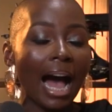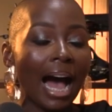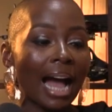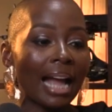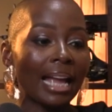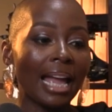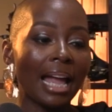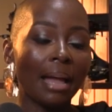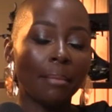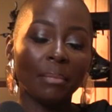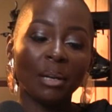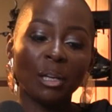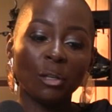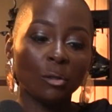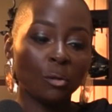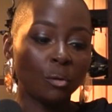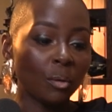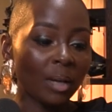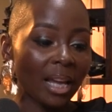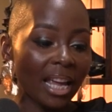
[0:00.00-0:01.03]
I am
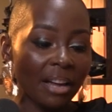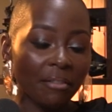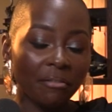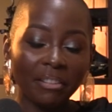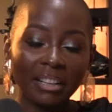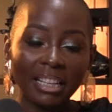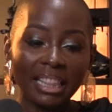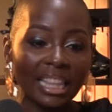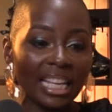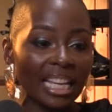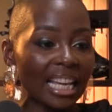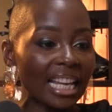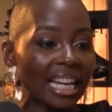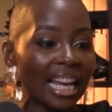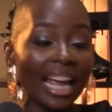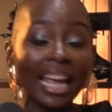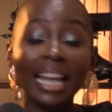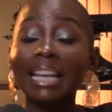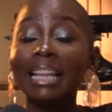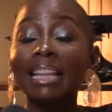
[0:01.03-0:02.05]
into everything and
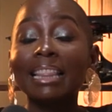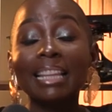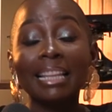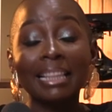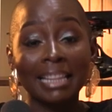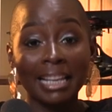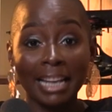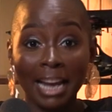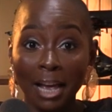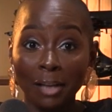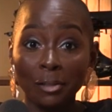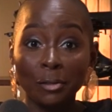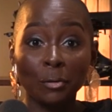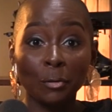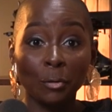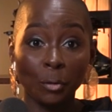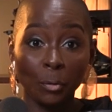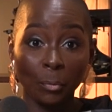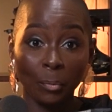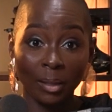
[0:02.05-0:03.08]
anything that has
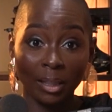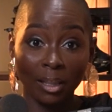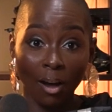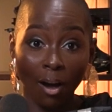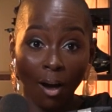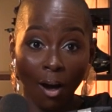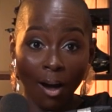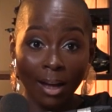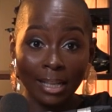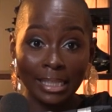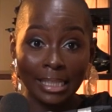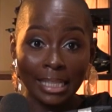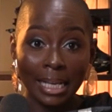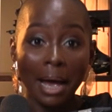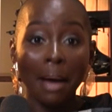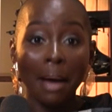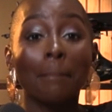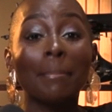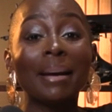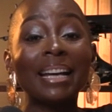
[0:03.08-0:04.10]
to do with the arts,
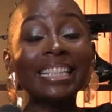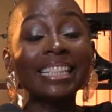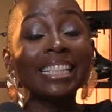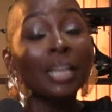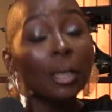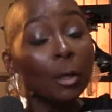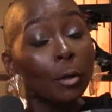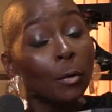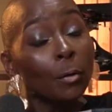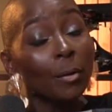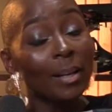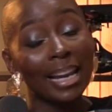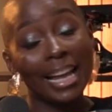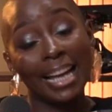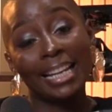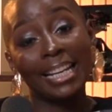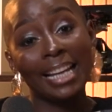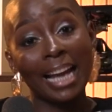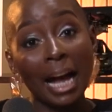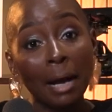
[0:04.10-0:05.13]

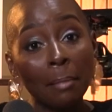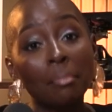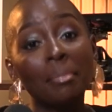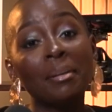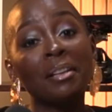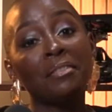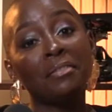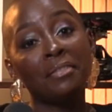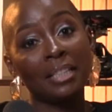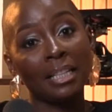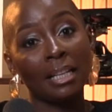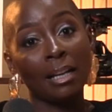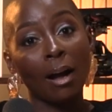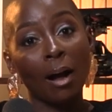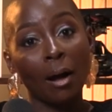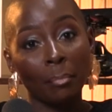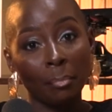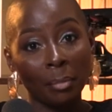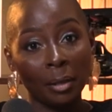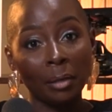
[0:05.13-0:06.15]
particularly uplifting
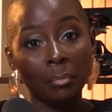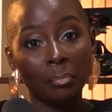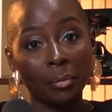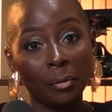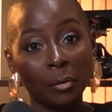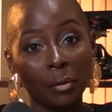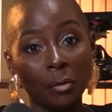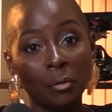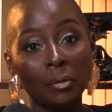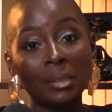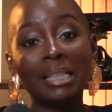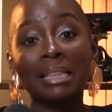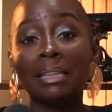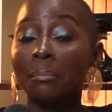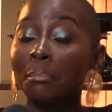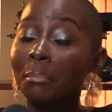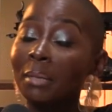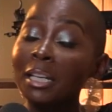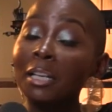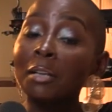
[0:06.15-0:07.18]
our people using the
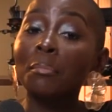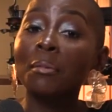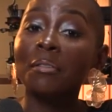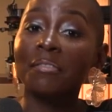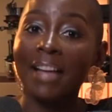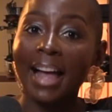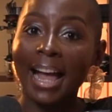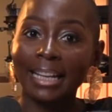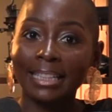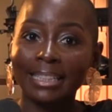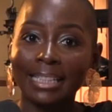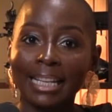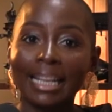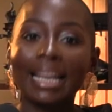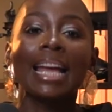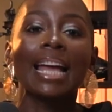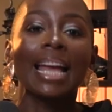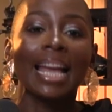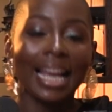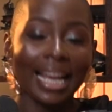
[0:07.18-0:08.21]
medium of acting
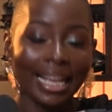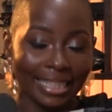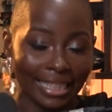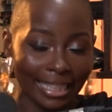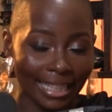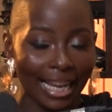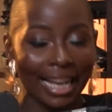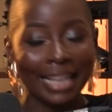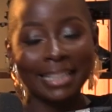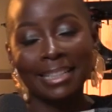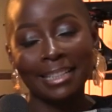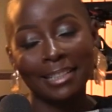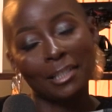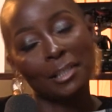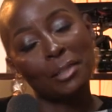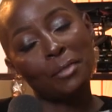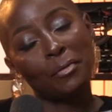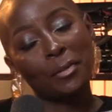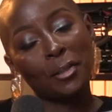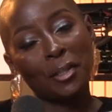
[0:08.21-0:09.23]
as a
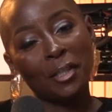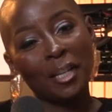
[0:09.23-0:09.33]
catalyst for